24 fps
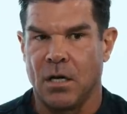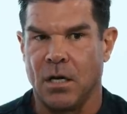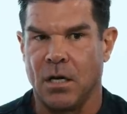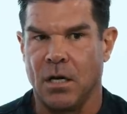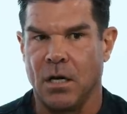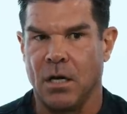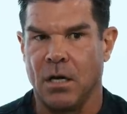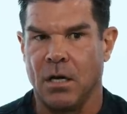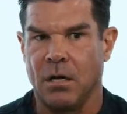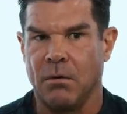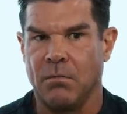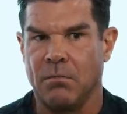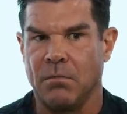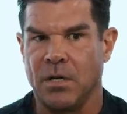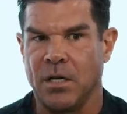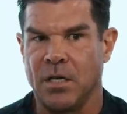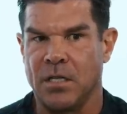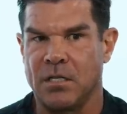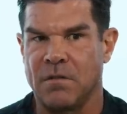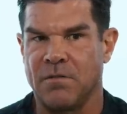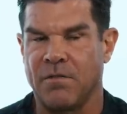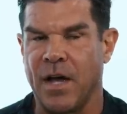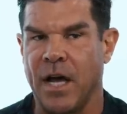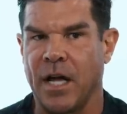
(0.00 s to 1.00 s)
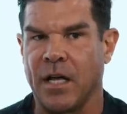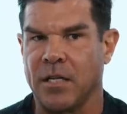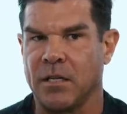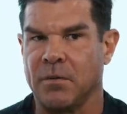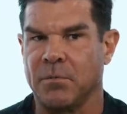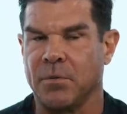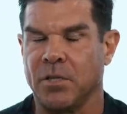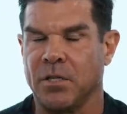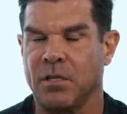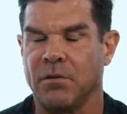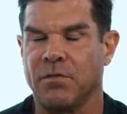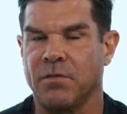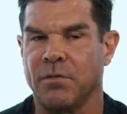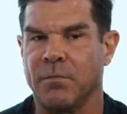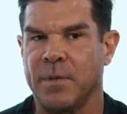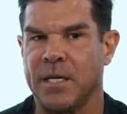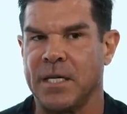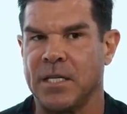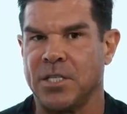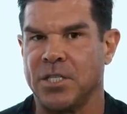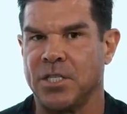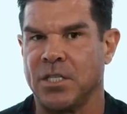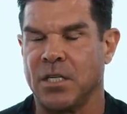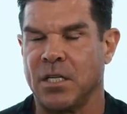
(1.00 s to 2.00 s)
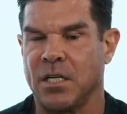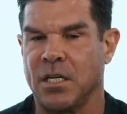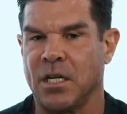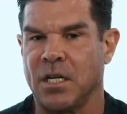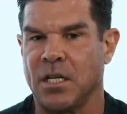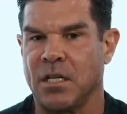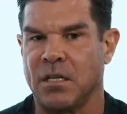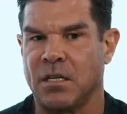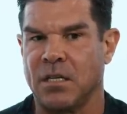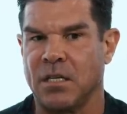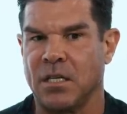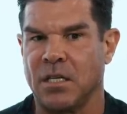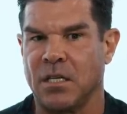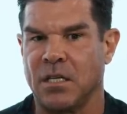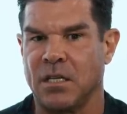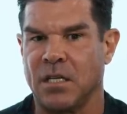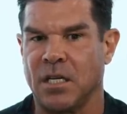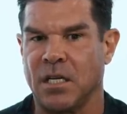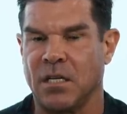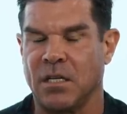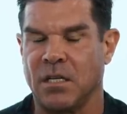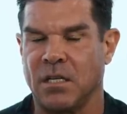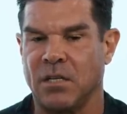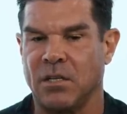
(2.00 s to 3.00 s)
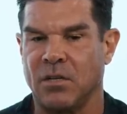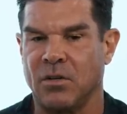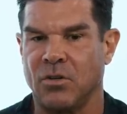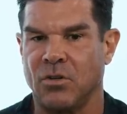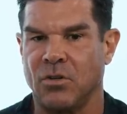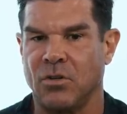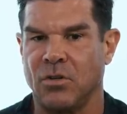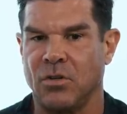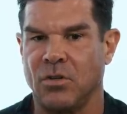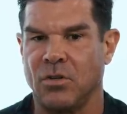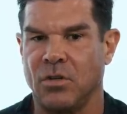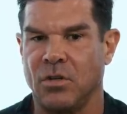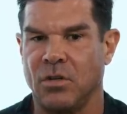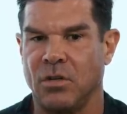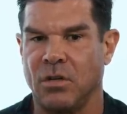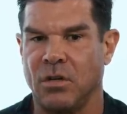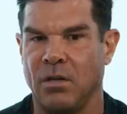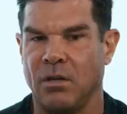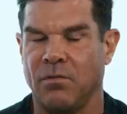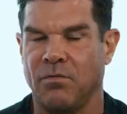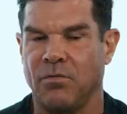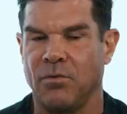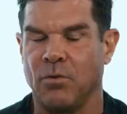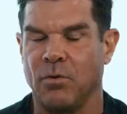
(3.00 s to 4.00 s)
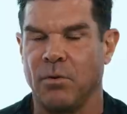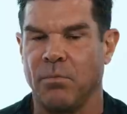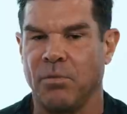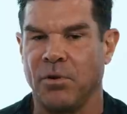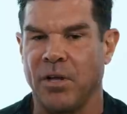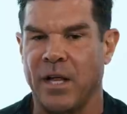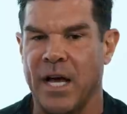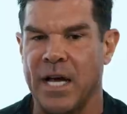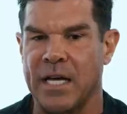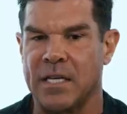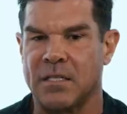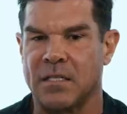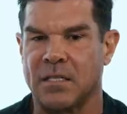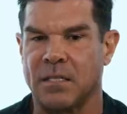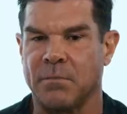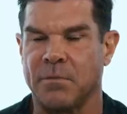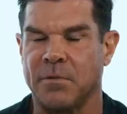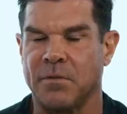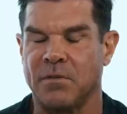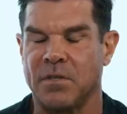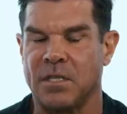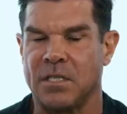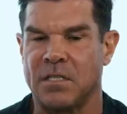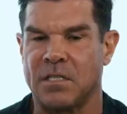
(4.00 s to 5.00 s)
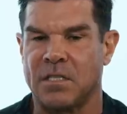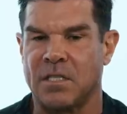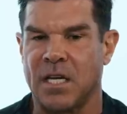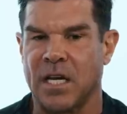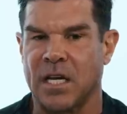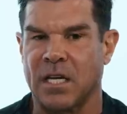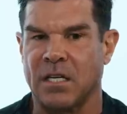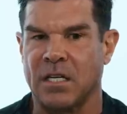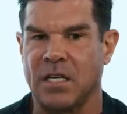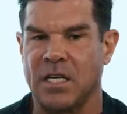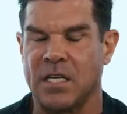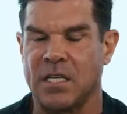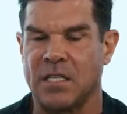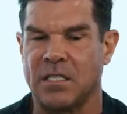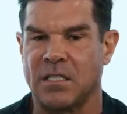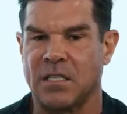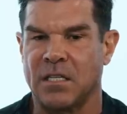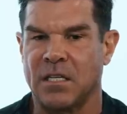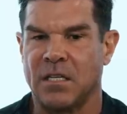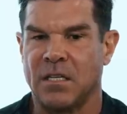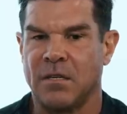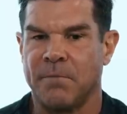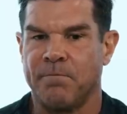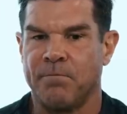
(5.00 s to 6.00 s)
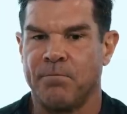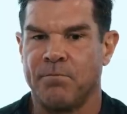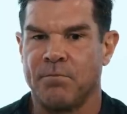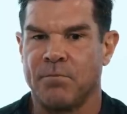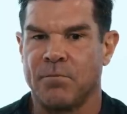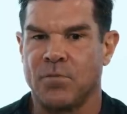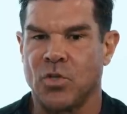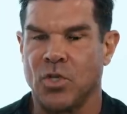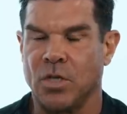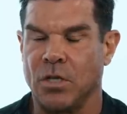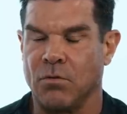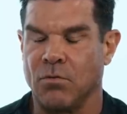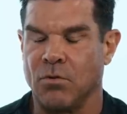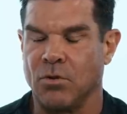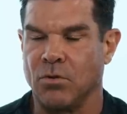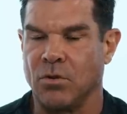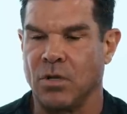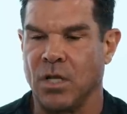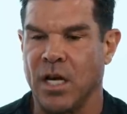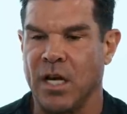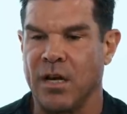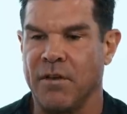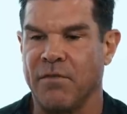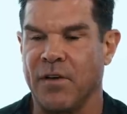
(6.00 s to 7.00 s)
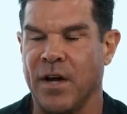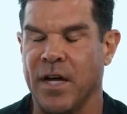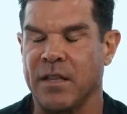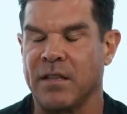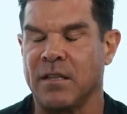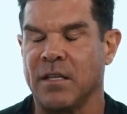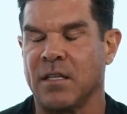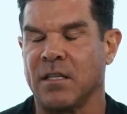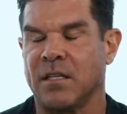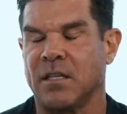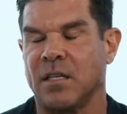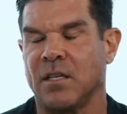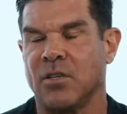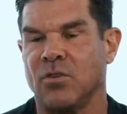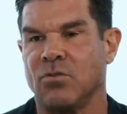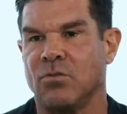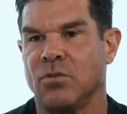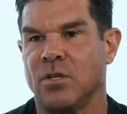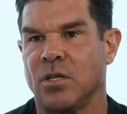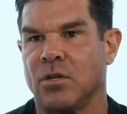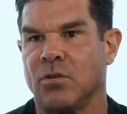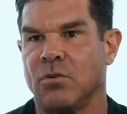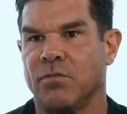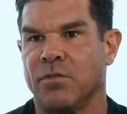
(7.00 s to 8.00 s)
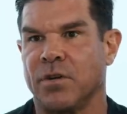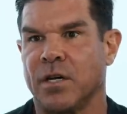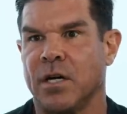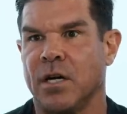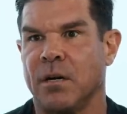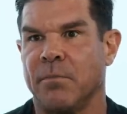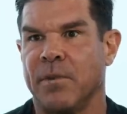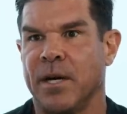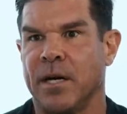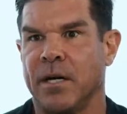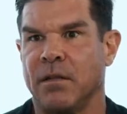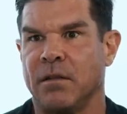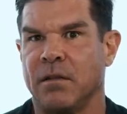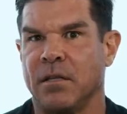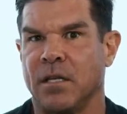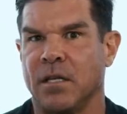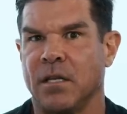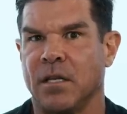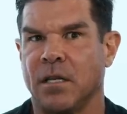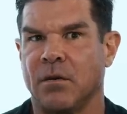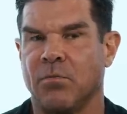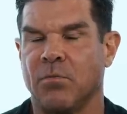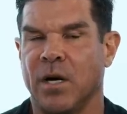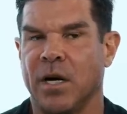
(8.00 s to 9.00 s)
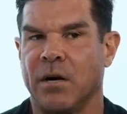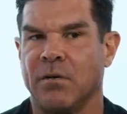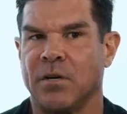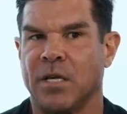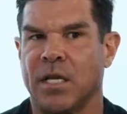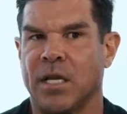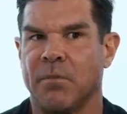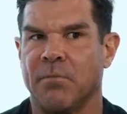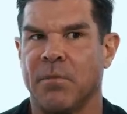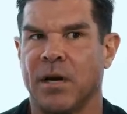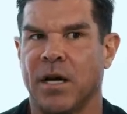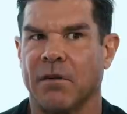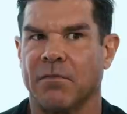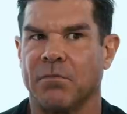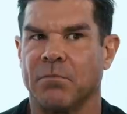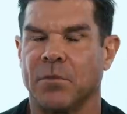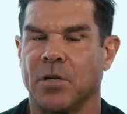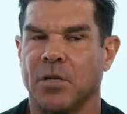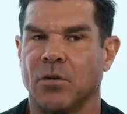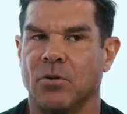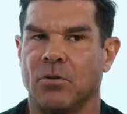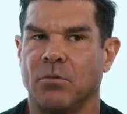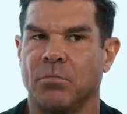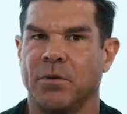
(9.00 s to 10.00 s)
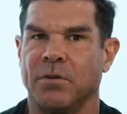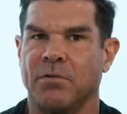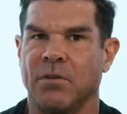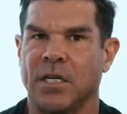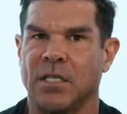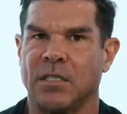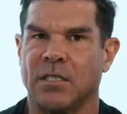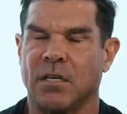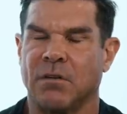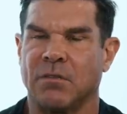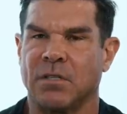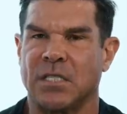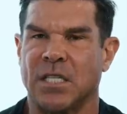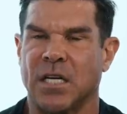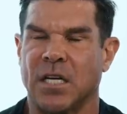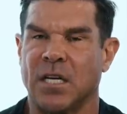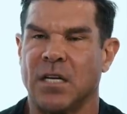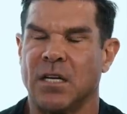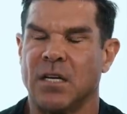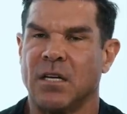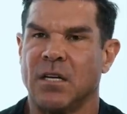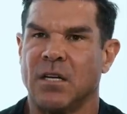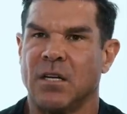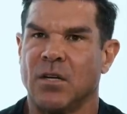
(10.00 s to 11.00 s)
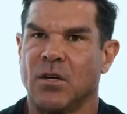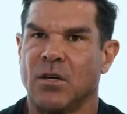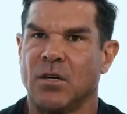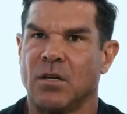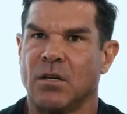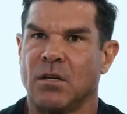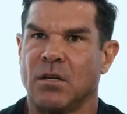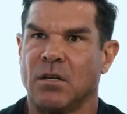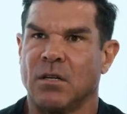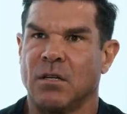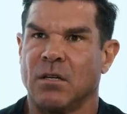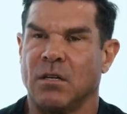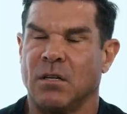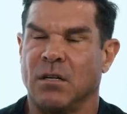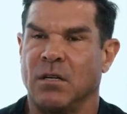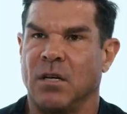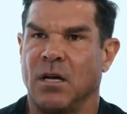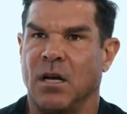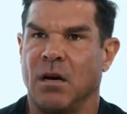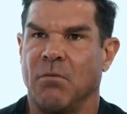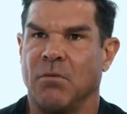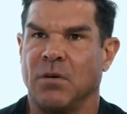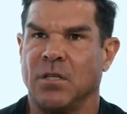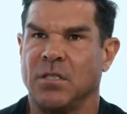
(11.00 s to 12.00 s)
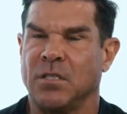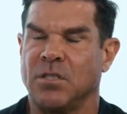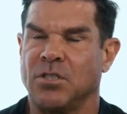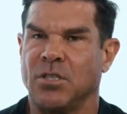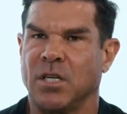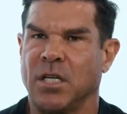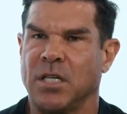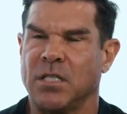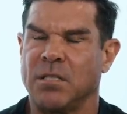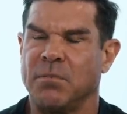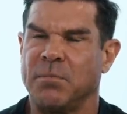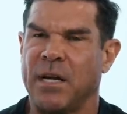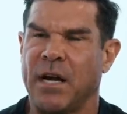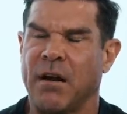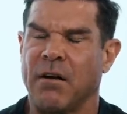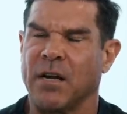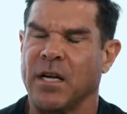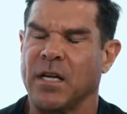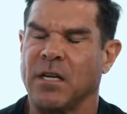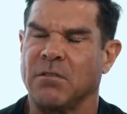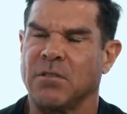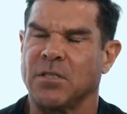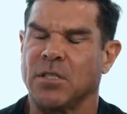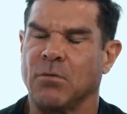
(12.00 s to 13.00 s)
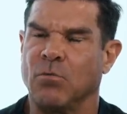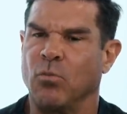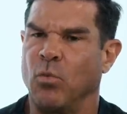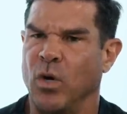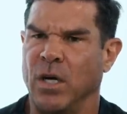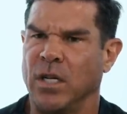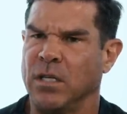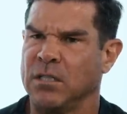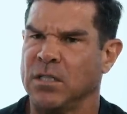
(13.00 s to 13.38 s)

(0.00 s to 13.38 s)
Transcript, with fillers: um, is valuable information. And mm-hmm. I think that you know, if you apply some of these techniques to your own life, I think that you can overcome anything. Like when right. I came back from the Gobi race, I was like, I wasn't trying to be arrogant. I was like, what